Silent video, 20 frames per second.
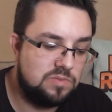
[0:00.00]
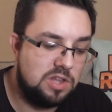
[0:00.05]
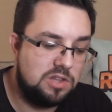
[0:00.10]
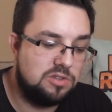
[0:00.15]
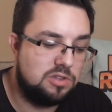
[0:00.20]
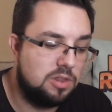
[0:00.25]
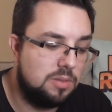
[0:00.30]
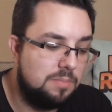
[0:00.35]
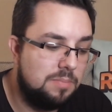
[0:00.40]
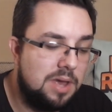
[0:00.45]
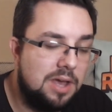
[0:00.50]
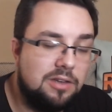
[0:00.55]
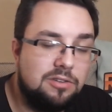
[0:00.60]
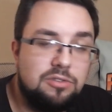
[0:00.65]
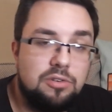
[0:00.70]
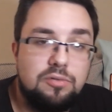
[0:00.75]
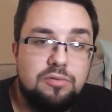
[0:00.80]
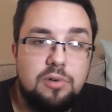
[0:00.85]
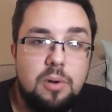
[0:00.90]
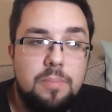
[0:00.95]
into the
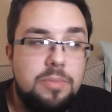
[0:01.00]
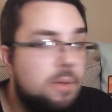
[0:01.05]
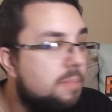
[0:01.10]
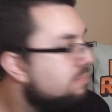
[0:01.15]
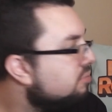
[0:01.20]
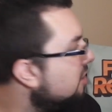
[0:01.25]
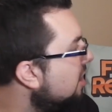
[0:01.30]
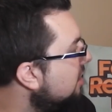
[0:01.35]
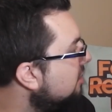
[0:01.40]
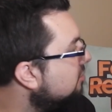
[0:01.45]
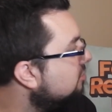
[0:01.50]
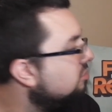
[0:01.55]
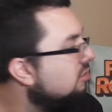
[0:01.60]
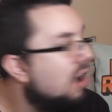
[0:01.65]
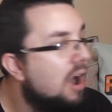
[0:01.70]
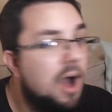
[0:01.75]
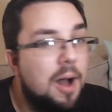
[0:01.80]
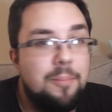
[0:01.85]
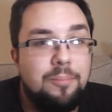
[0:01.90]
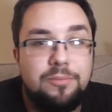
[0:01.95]
mix from the
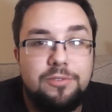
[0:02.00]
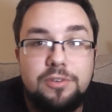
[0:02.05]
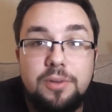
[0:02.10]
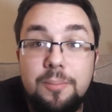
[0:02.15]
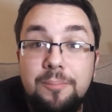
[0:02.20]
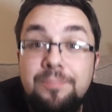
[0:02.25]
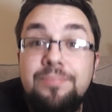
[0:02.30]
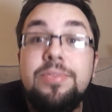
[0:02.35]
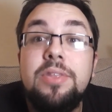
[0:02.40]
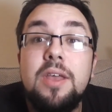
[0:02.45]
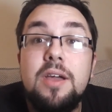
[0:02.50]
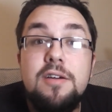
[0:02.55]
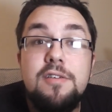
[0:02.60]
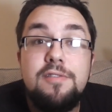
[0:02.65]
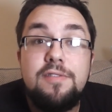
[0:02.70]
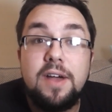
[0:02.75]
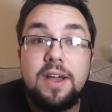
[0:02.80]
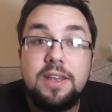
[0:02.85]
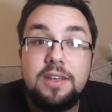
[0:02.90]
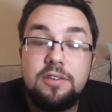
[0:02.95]
breadcrumbs.
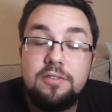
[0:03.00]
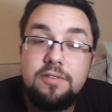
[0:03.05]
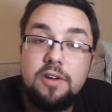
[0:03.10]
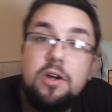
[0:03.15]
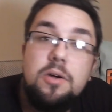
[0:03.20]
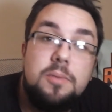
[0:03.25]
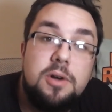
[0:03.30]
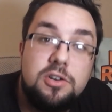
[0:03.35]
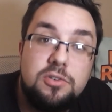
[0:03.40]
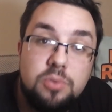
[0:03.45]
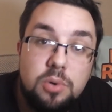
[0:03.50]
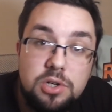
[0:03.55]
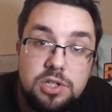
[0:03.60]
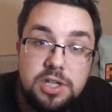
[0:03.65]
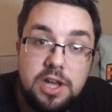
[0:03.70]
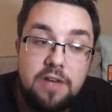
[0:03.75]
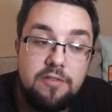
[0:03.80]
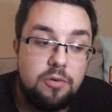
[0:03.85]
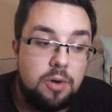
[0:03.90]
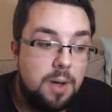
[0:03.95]
Thank you very much for
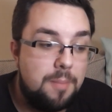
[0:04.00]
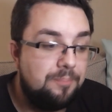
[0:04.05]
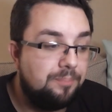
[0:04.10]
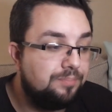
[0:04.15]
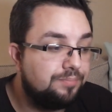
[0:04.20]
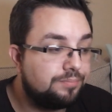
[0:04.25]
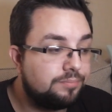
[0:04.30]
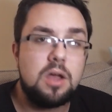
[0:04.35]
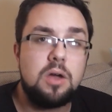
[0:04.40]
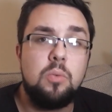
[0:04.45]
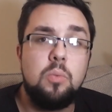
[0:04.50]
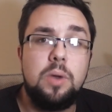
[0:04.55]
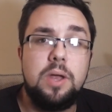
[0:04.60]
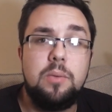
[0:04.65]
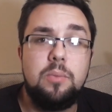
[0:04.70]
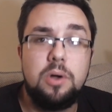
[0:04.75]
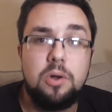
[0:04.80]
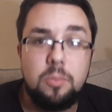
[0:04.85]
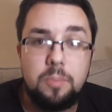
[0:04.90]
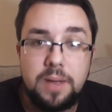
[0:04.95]
watching, everyone.
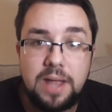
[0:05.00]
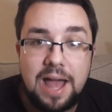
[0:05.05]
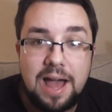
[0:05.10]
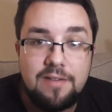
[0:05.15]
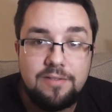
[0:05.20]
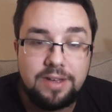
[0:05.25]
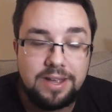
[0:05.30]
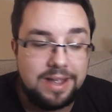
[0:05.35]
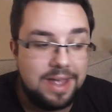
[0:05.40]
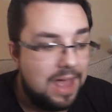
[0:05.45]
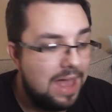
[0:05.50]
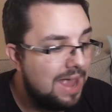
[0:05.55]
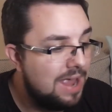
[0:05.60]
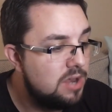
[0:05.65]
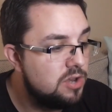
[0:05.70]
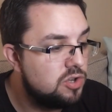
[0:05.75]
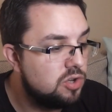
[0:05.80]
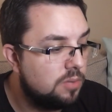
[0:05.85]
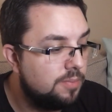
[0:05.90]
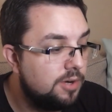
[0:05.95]
We will be having
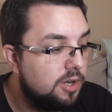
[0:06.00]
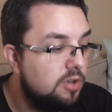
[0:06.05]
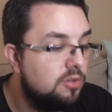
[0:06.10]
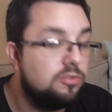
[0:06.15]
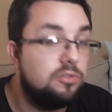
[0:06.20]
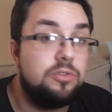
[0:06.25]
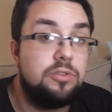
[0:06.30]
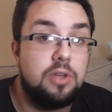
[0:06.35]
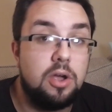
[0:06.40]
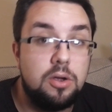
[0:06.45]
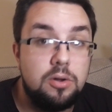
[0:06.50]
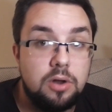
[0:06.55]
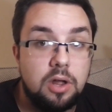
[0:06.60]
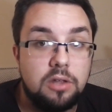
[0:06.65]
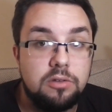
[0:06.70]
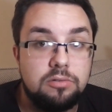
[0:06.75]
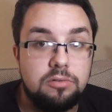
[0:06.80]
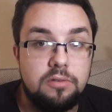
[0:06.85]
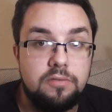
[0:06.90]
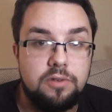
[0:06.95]
a Domino's
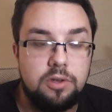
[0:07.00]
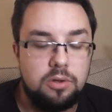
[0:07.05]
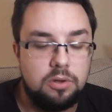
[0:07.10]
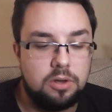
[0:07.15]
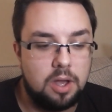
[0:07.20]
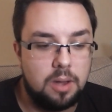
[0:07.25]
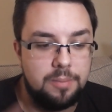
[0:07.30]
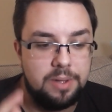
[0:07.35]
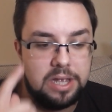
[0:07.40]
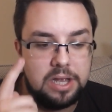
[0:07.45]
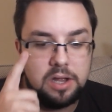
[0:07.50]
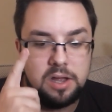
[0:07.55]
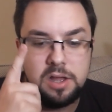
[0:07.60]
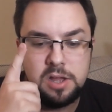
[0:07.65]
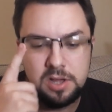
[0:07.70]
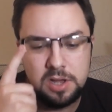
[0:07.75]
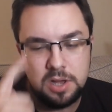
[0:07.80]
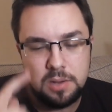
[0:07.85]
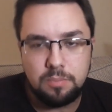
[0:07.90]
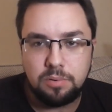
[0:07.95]
Donuts review coming
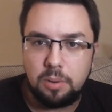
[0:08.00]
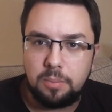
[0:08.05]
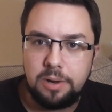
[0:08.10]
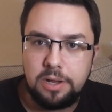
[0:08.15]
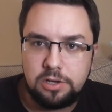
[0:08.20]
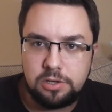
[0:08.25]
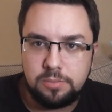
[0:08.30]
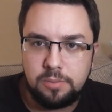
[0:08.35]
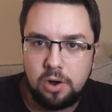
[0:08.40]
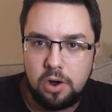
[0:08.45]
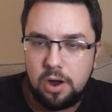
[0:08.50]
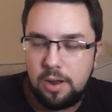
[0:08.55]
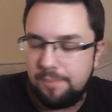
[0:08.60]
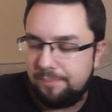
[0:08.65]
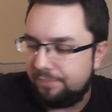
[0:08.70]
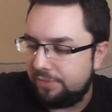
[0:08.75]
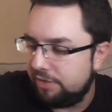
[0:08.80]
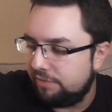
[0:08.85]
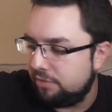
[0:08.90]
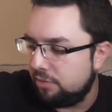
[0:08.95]
probably
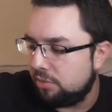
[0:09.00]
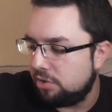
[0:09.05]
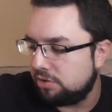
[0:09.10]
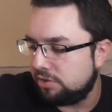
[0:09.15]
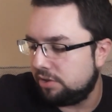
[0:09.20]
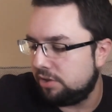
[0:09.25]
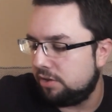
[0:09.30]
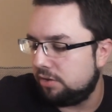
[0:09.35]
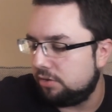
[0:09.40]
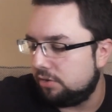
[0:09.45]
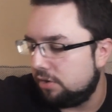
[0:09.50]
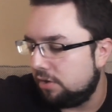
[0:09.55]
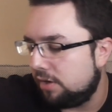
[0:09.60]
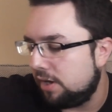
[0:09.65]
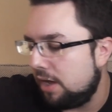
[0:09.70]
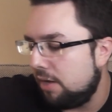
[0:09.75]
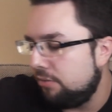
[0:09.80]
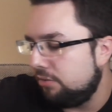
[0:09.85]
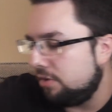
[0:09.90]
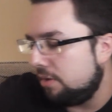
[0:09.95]
tomorrow, if you're watching this on the
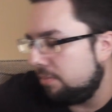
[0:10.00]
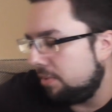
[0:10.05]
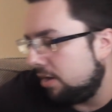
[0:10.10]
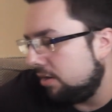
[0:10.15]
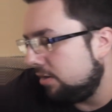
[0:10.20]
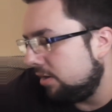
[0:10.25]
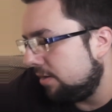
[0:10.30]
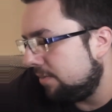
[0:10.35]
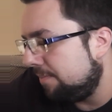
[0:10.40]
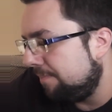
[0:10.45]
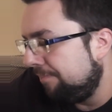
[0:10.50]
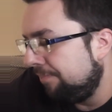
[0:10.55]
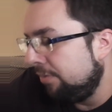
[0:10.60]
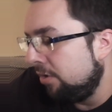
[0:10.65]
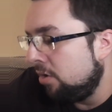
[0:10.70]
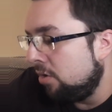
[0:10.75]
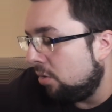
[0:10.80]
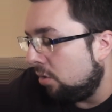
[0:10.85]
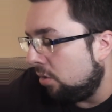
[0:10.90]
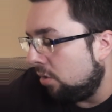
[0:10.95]
day it was uploaded,
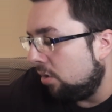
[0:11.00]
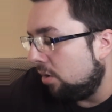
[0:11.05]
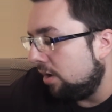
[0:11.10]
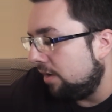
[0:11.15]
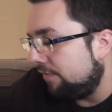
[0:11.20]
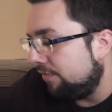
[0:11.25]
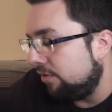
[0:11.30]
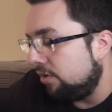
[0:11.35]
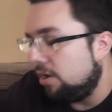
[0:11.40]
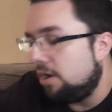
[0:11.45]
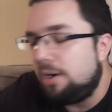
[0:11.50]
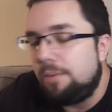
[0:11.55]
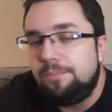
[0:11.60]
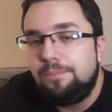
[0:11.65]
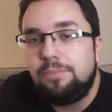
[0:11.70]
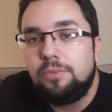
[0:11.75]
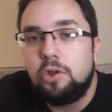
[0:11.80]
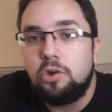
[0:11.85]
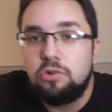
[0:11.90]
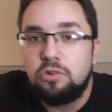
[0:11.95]
or if you're
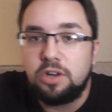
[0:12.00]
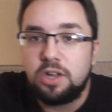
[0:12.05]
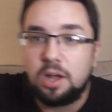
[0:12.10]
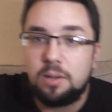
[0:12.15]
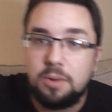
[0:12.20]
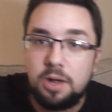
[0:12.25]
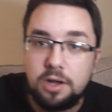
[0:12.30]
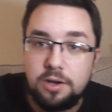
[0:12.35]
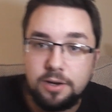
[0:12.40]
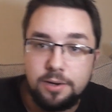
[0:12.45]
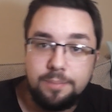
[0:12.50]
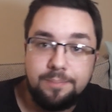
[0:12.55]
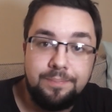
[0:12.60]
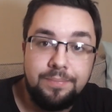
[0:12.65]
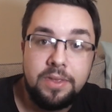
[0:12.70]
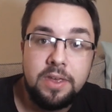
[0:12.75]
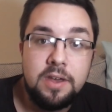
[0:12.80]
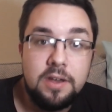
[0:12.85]
not, already uploaded.